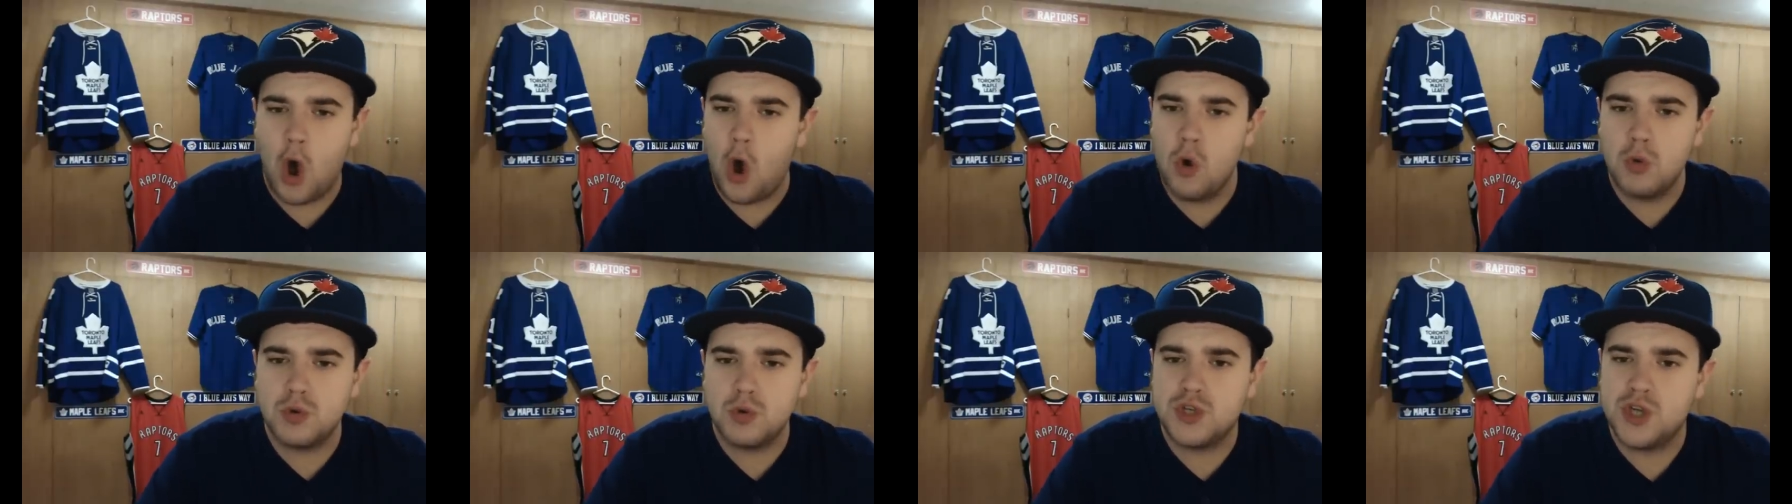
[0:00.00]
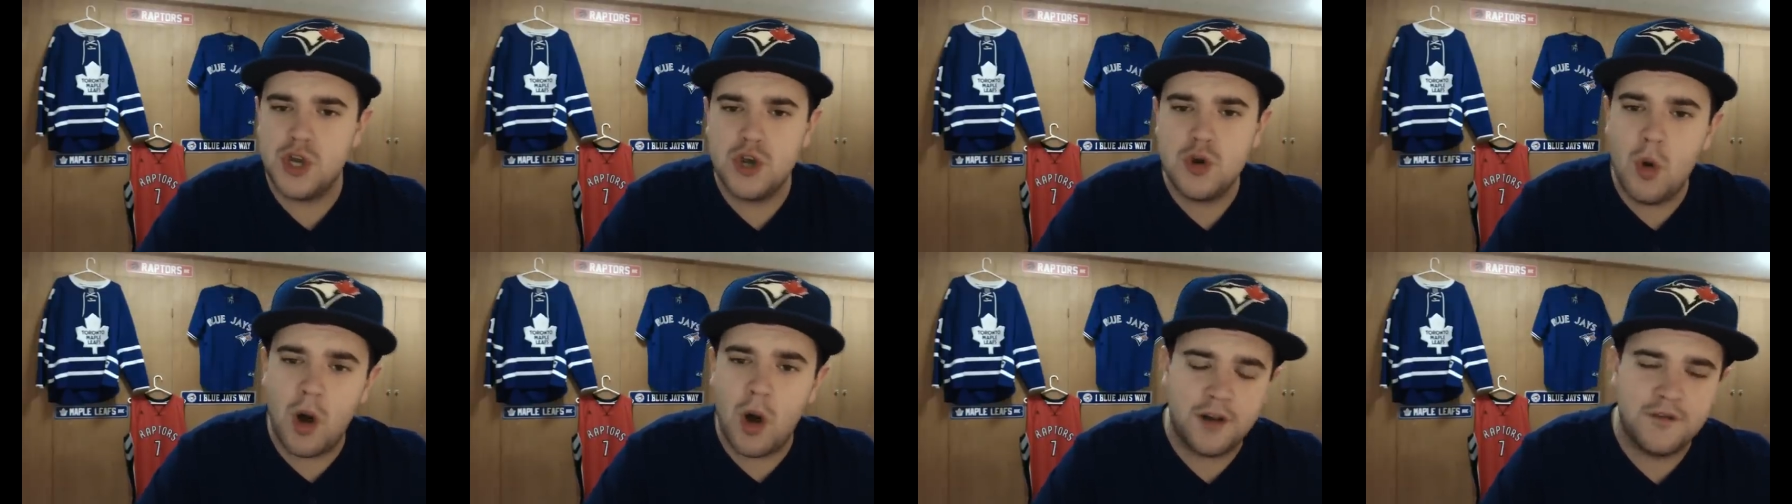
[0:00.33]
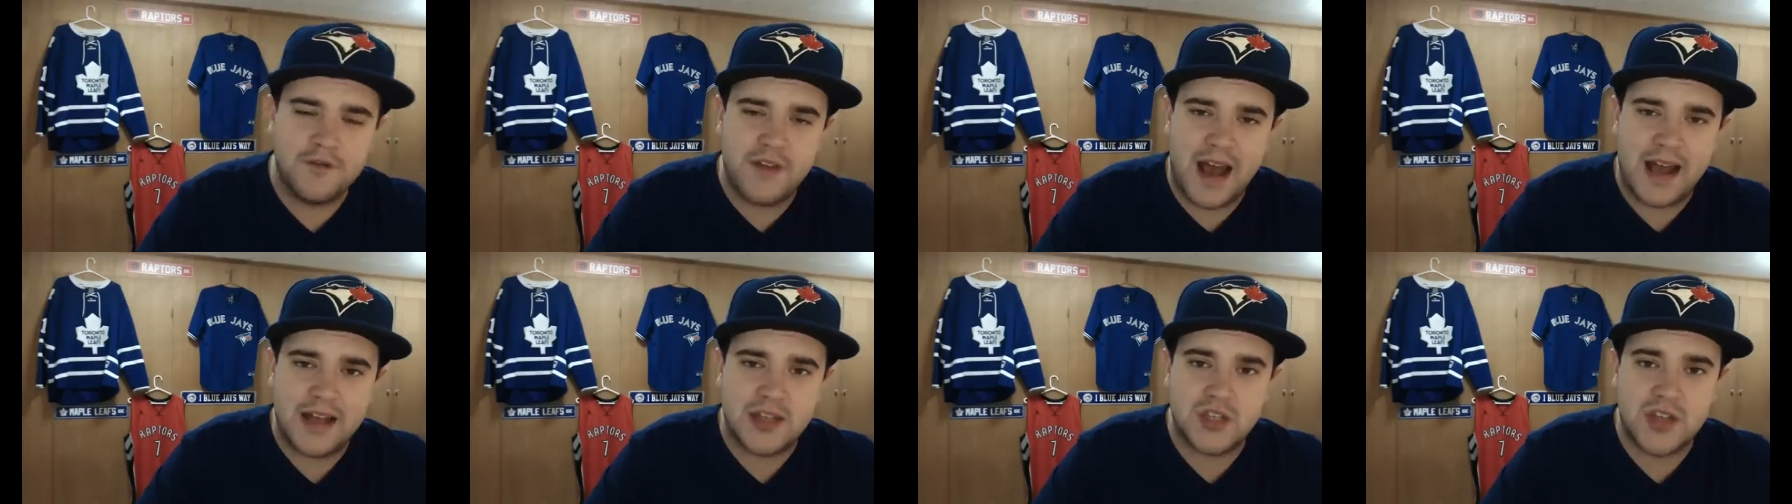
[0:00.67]
0 2 on
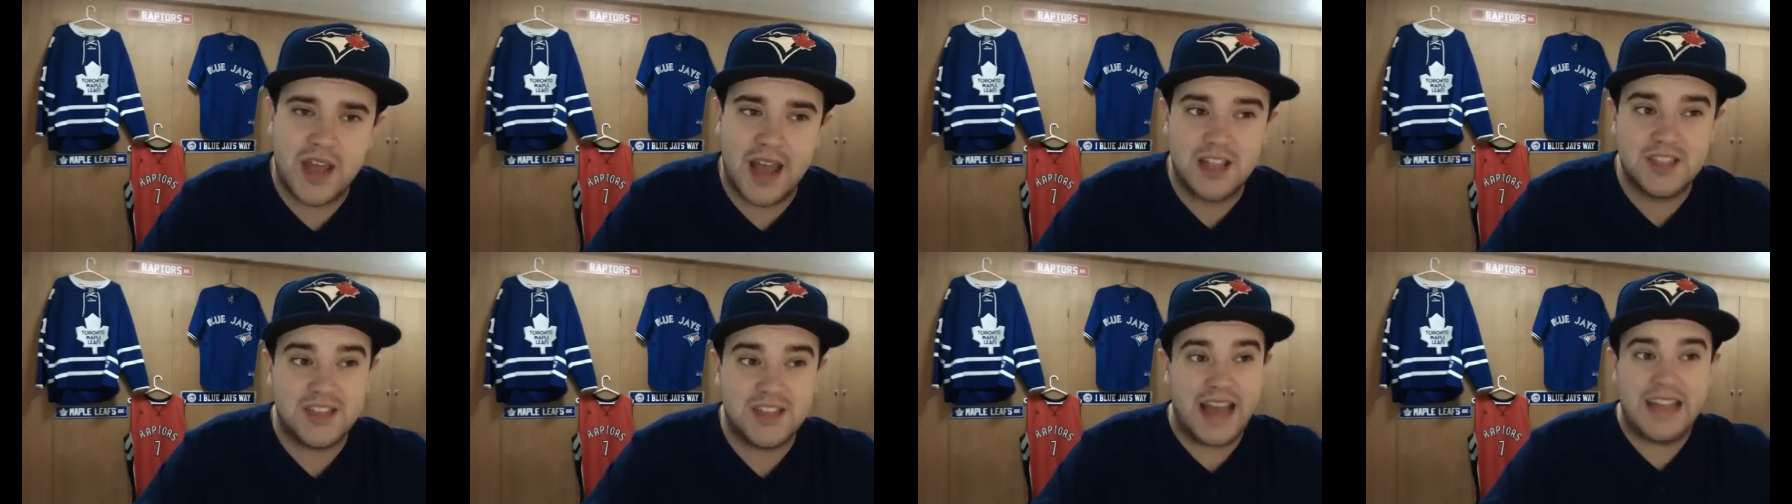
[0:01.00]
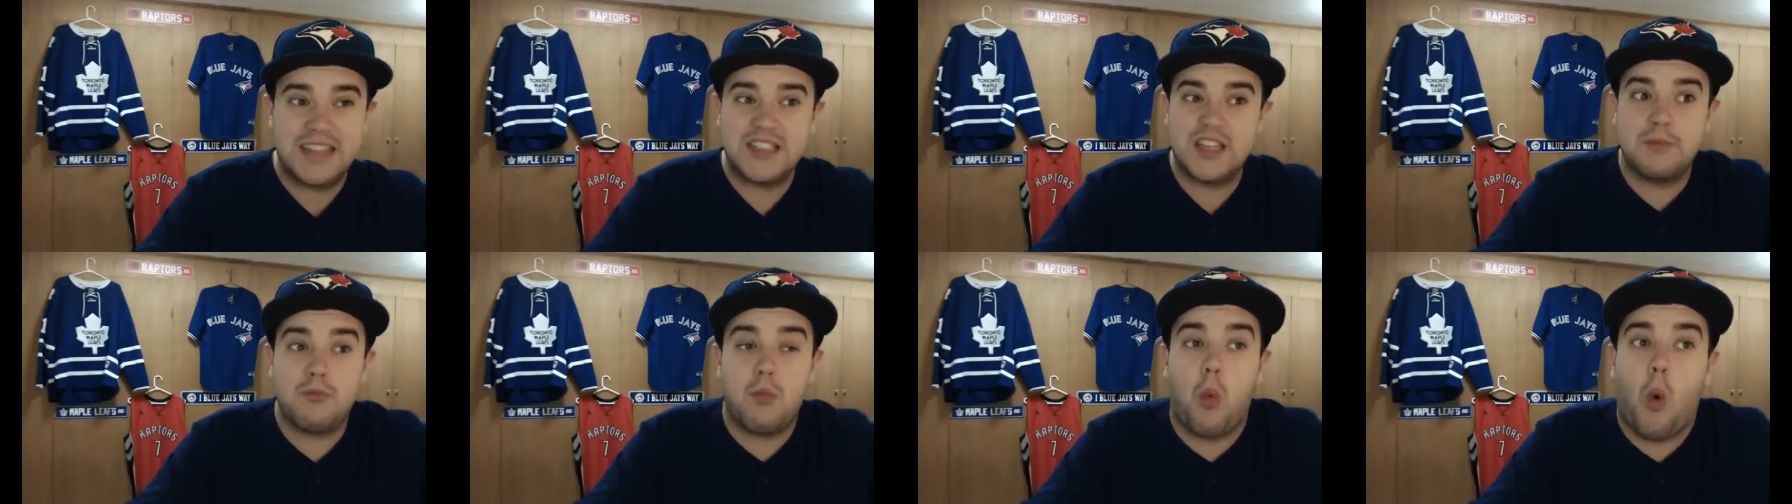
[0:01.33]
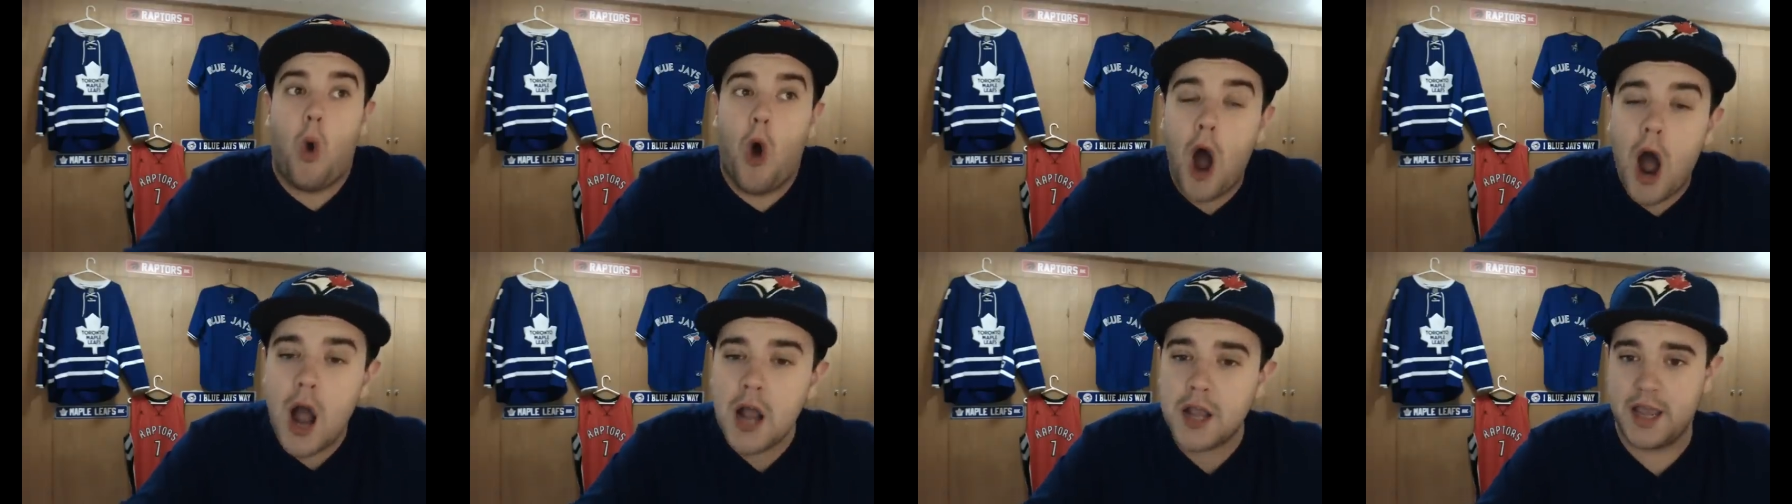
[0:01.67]
Vasquez, ends up
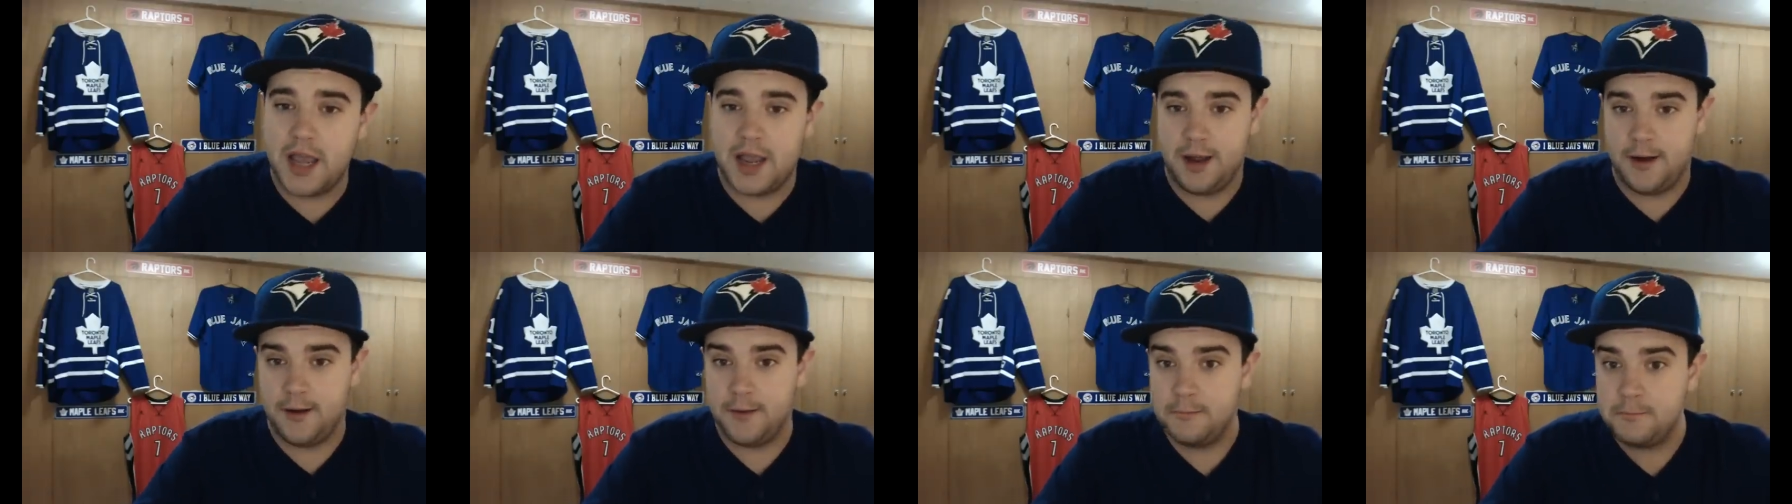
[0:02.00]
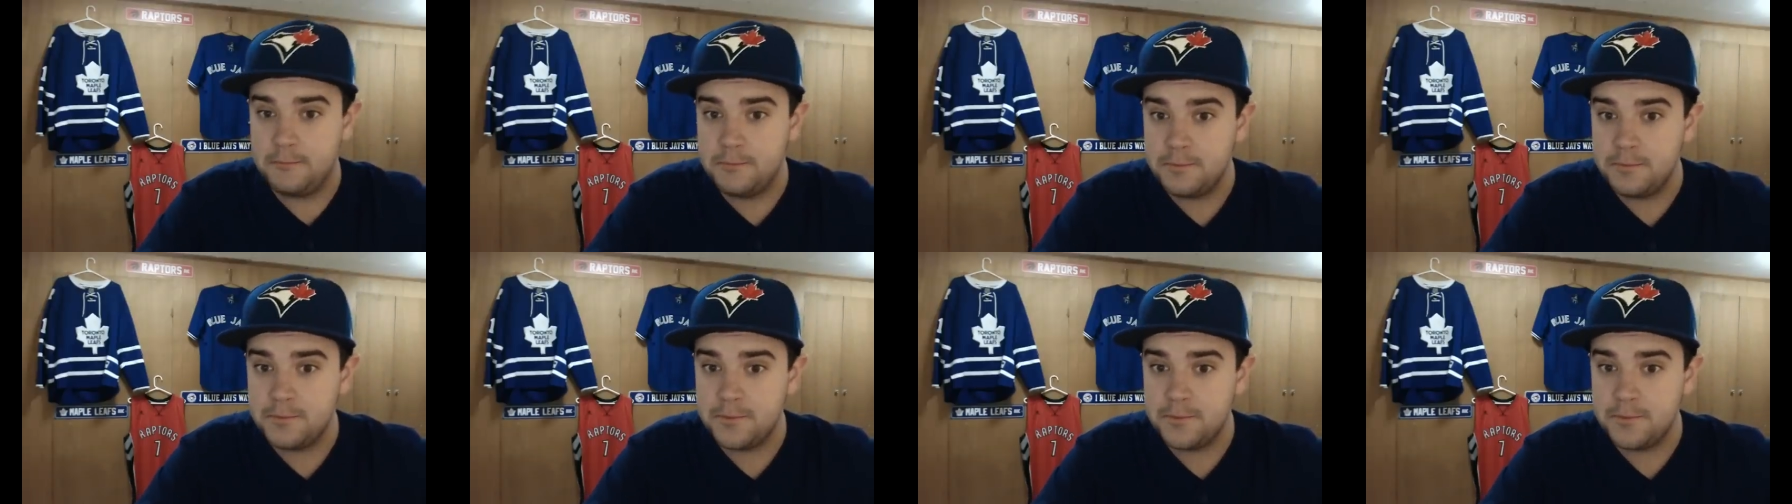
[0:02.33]
walking him.